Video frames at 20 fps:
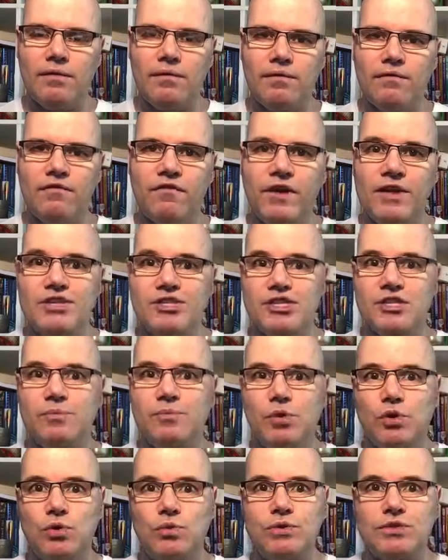
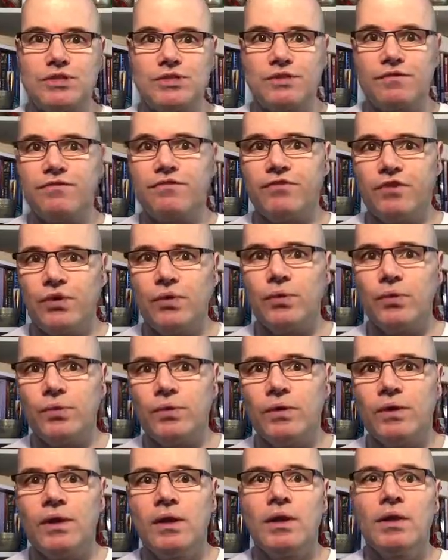vegetables, the
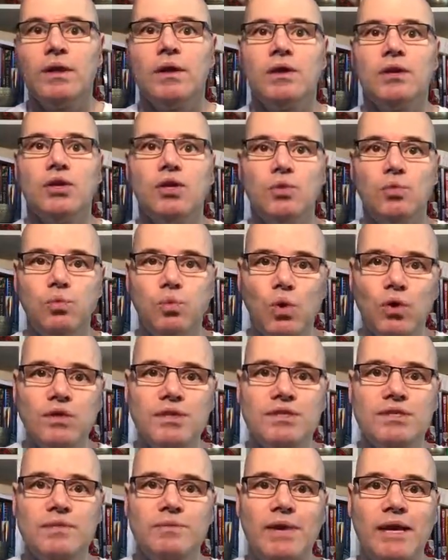fruit, you
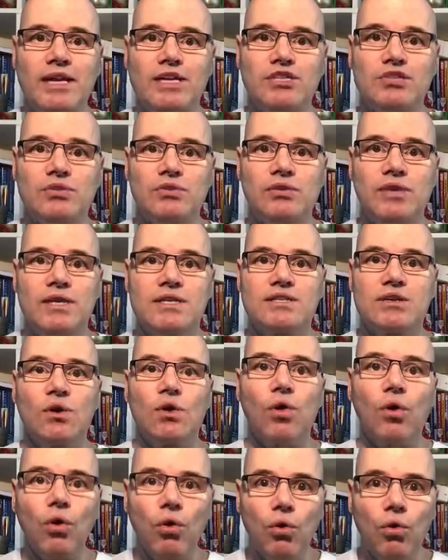want to make sure it's
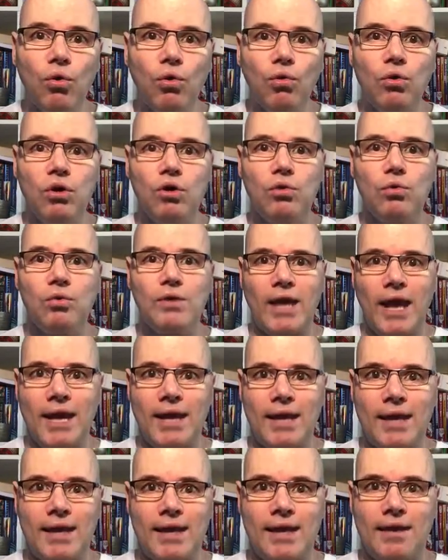all
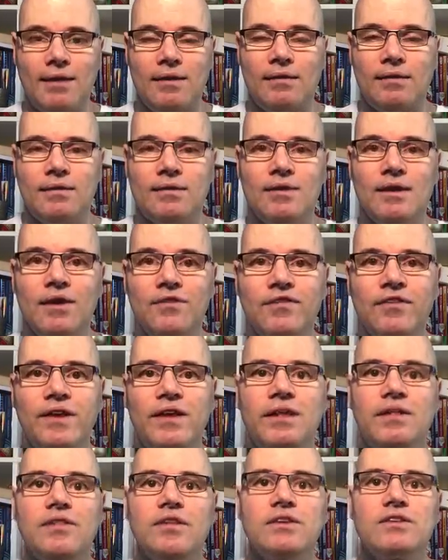organic,
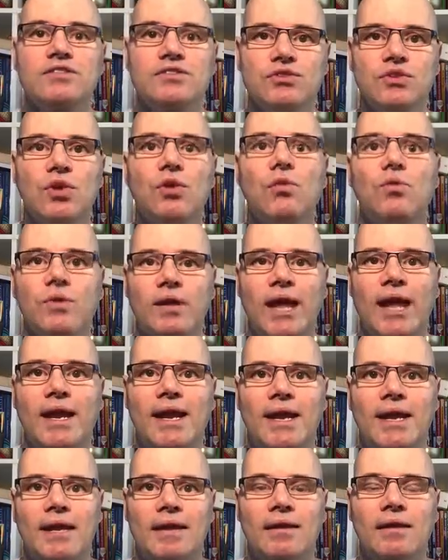nothing that's not
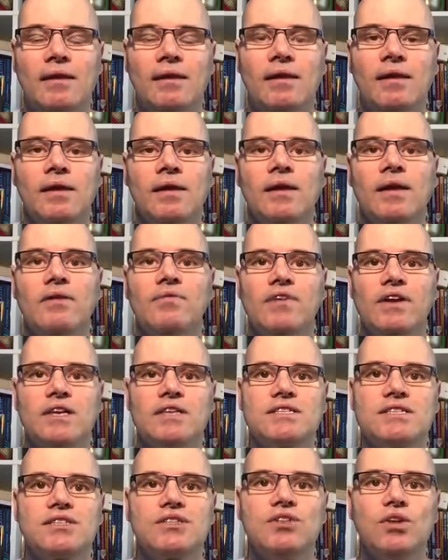organic. If
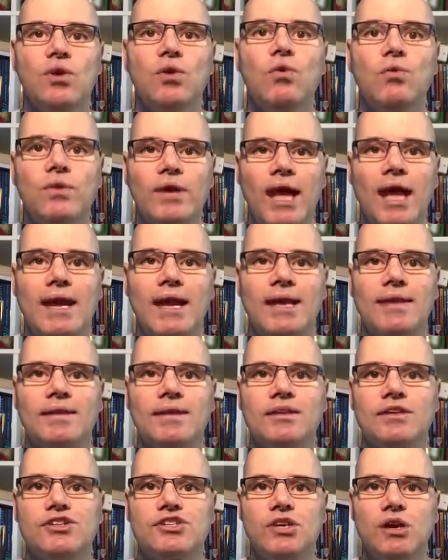it's not organic,
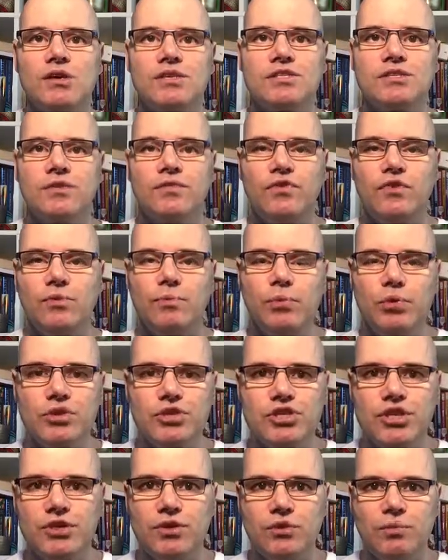then the chance of you
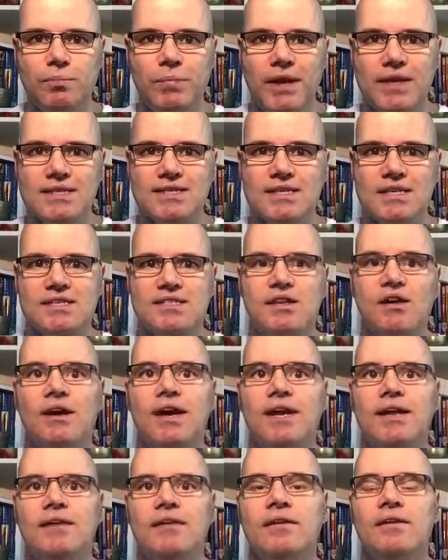pushing your
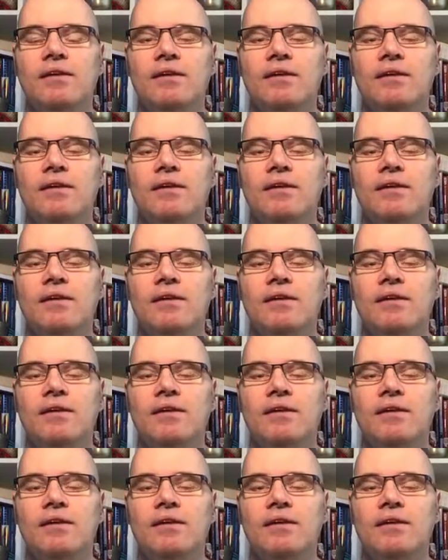pesticide